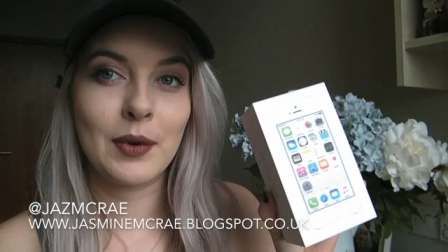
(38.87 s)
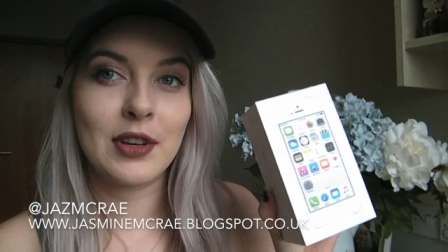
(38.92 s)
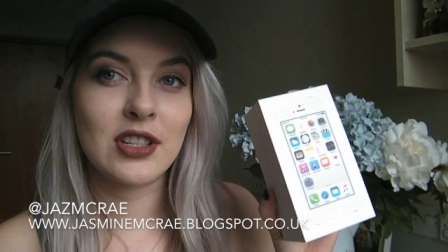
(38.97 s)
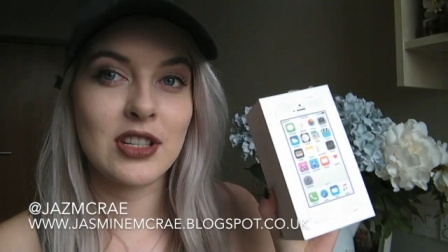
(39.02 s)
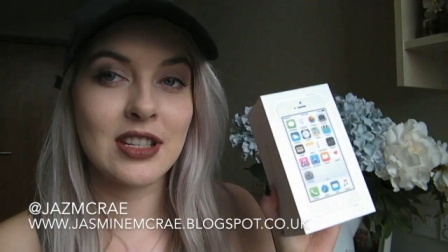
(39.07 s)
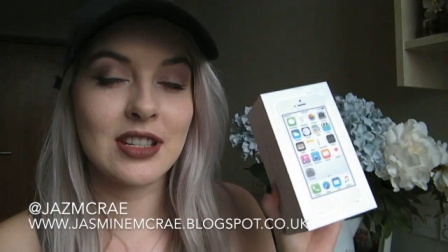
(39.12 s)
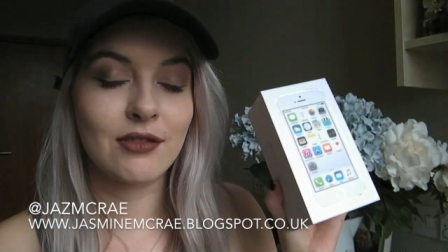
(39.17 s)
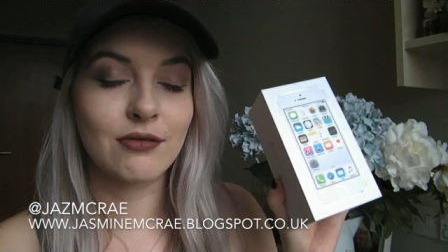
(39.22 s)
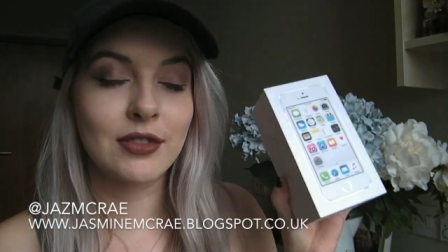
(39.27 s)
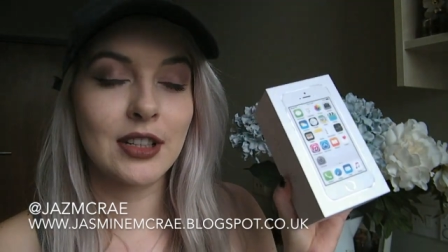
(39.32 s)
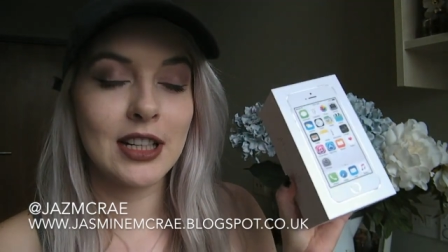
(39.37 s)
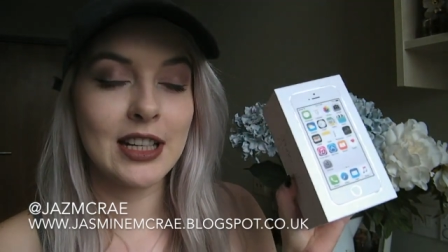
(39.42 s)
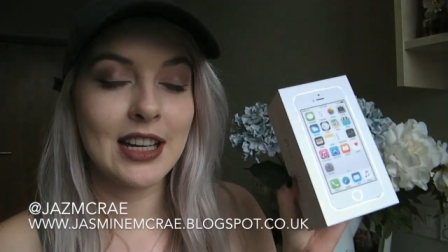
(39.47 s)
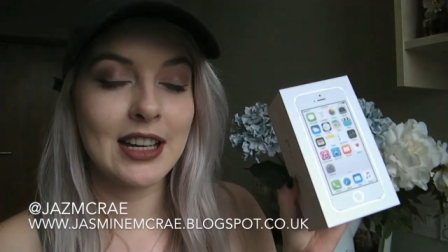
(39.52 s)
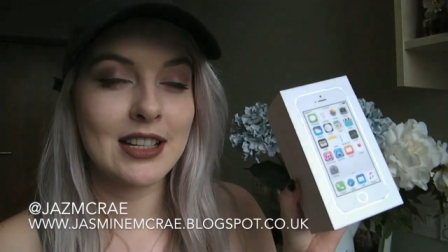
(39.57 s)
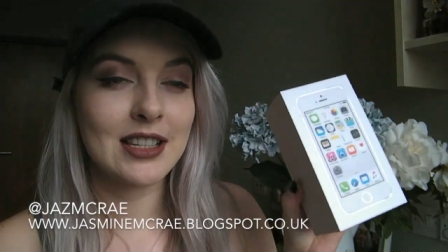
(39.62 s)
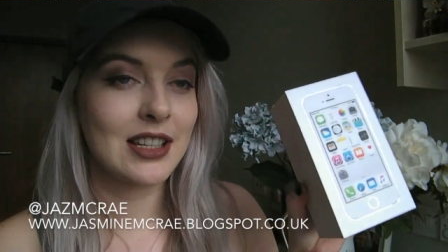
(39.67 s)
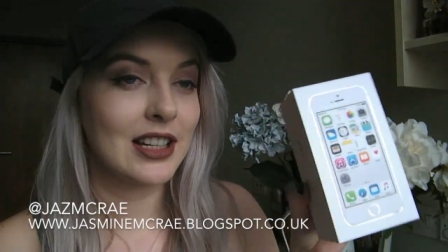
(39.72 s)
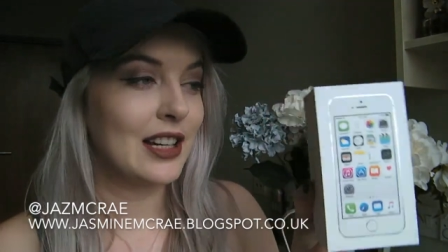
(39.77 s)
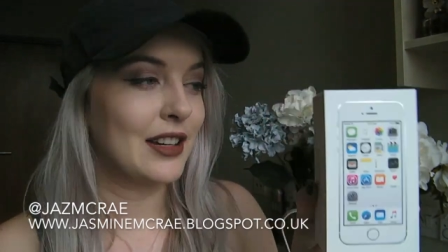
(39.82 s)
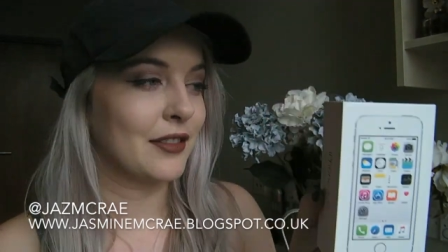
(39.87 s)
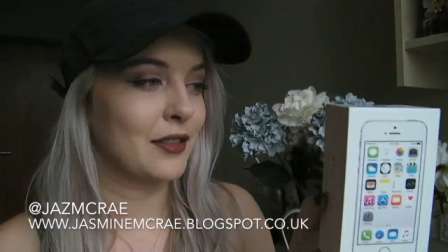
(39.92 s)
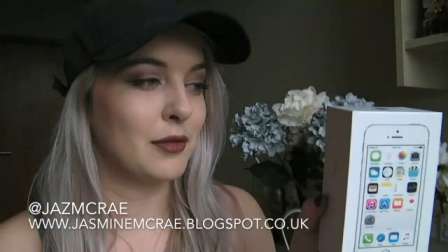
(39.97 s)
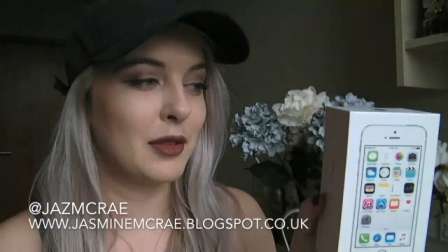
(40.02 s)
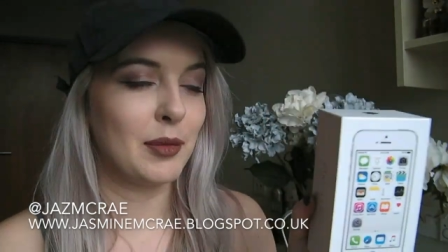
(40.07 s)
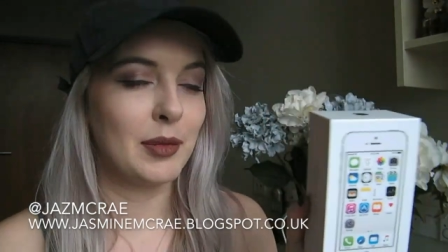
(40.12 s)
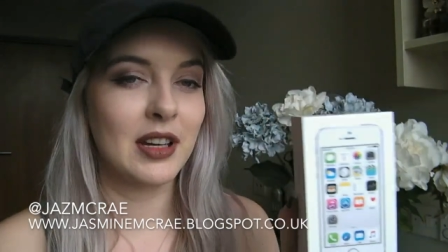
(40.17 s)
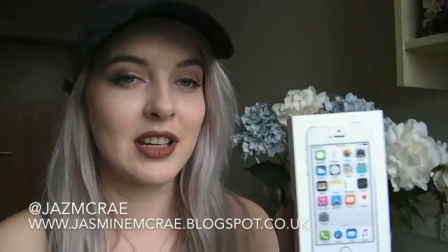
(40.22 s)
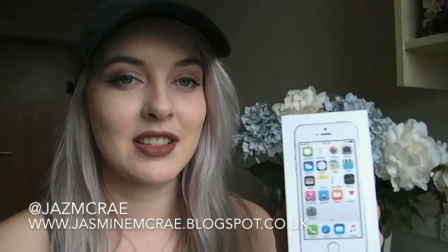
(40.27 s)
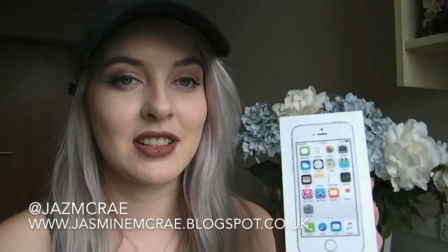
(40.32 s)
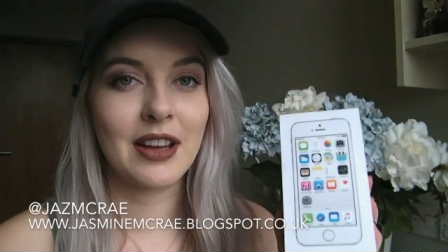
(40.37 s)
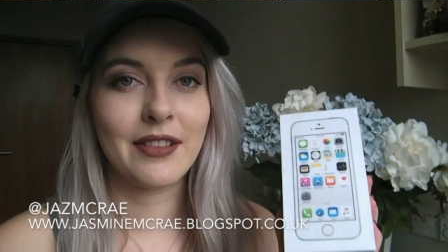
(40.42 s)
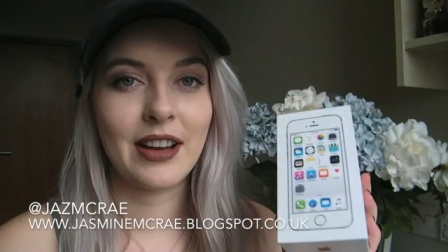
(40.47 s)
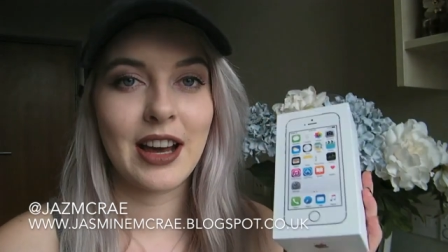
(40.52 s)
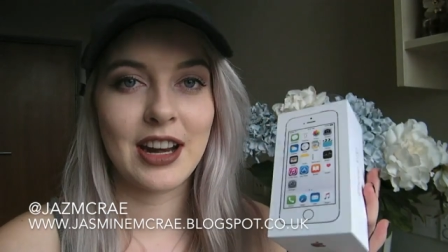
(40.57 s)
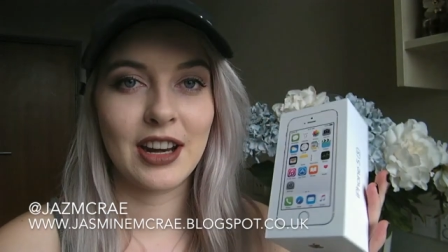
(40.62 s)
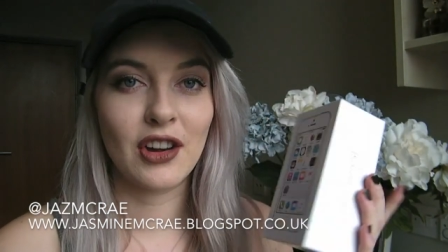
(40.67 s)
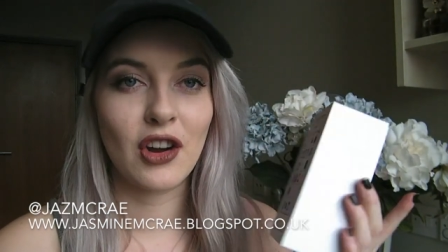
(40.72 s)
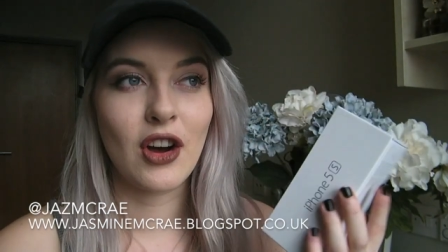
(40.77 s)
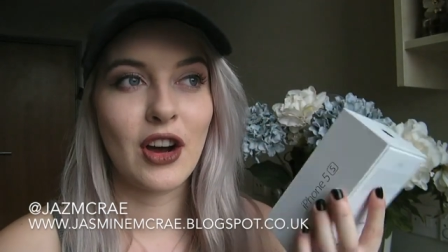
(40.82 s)
which is really exciting for me because I've
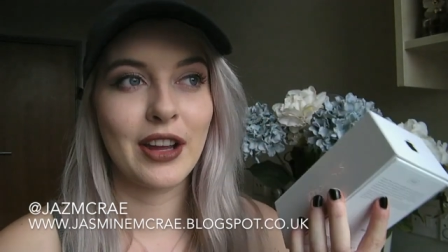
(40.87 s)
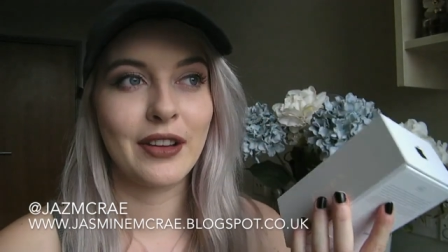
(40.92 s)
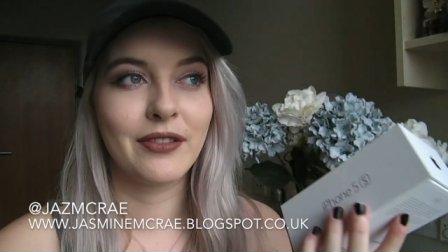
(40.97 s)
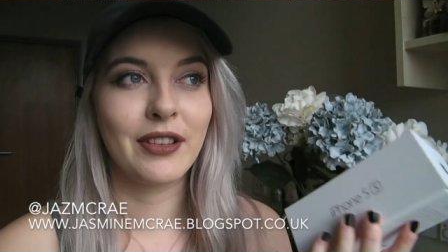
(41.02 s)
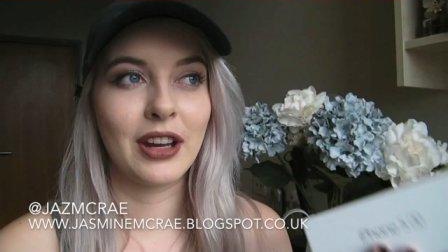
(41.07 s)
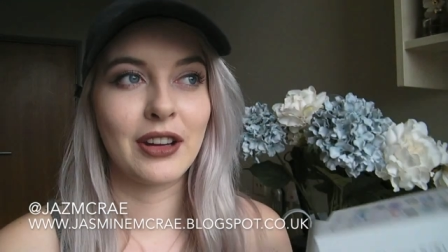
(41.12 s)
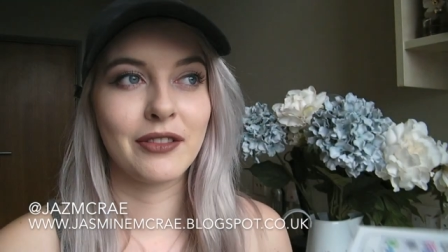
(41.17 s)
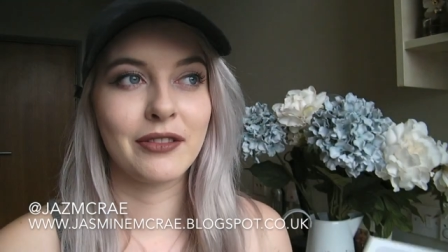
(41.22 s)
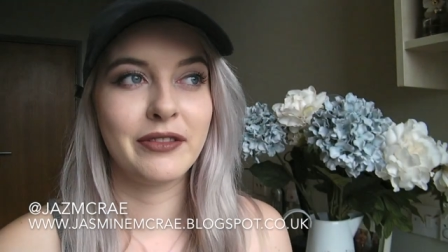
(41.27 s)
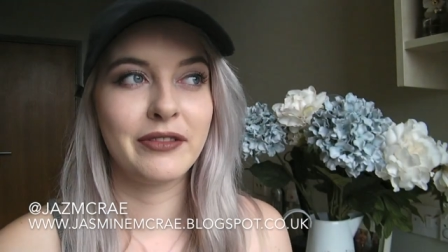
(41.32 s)
had an iPhone